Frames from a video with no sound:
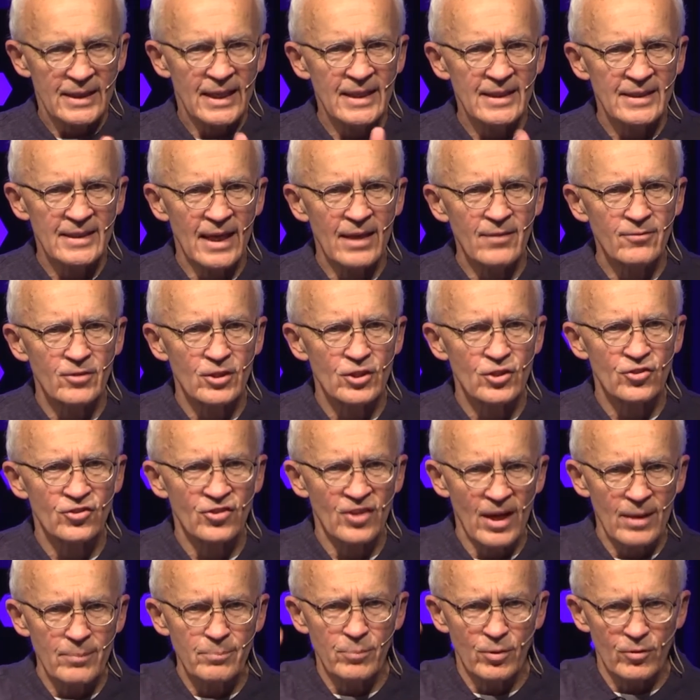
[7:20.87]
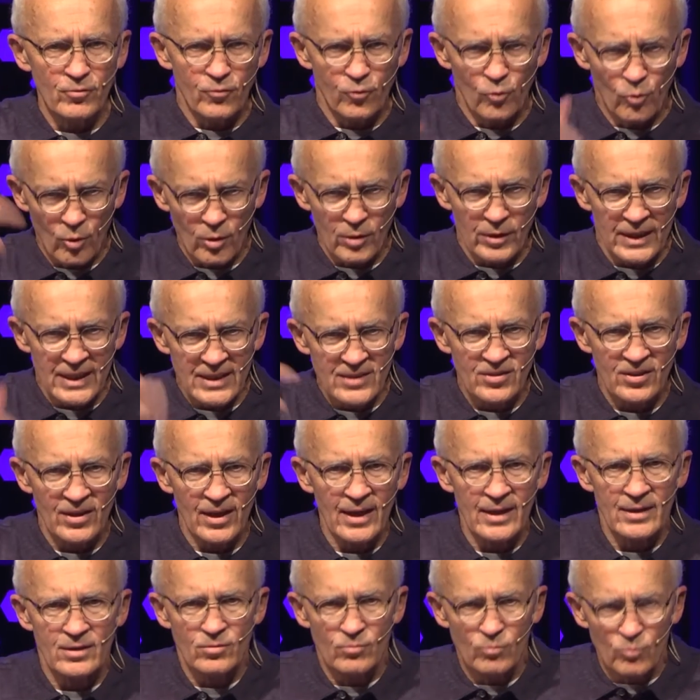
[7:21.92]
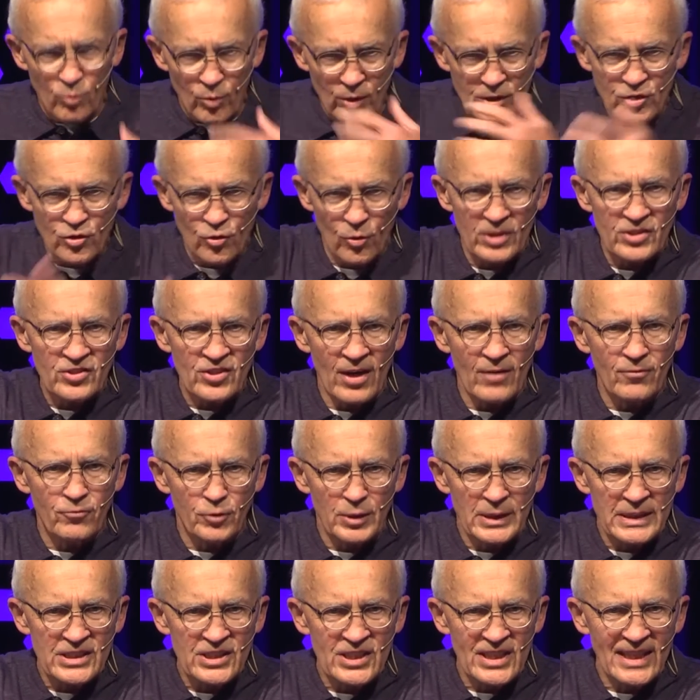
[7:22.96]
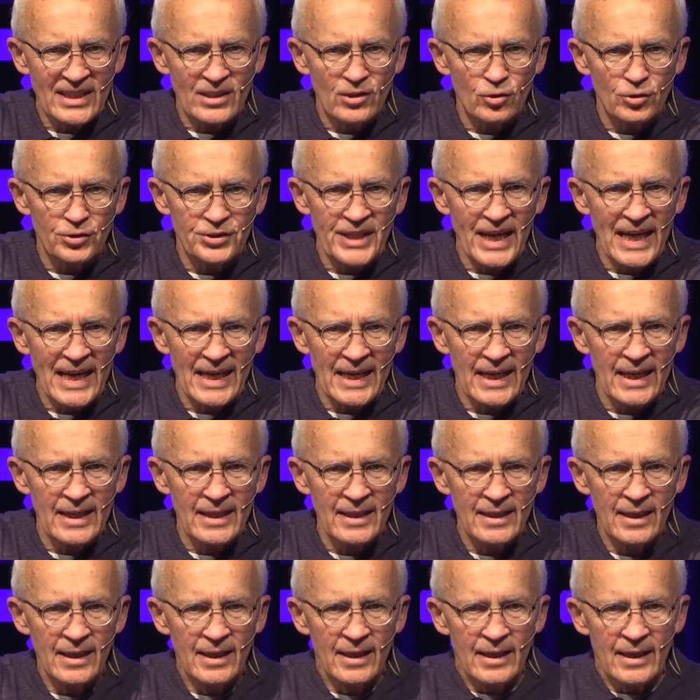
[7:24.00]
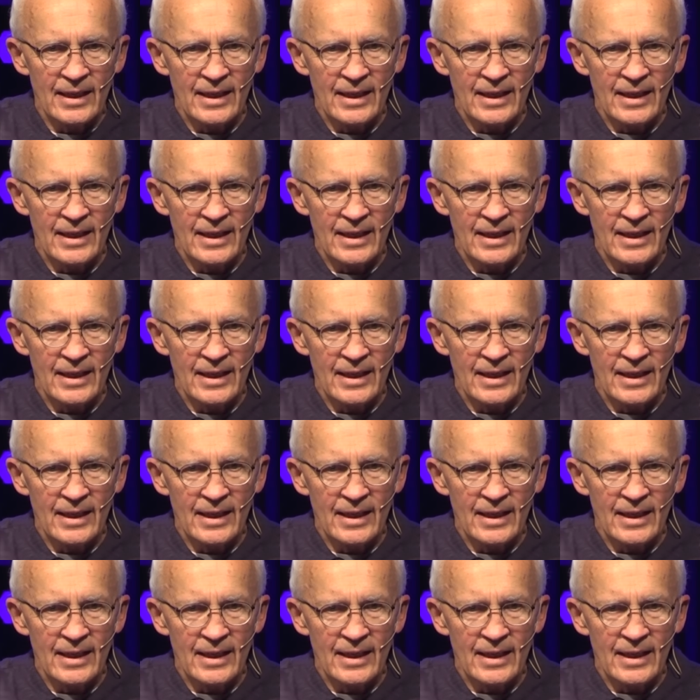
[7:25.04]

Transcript: King David said before, he said, rejoice every single day.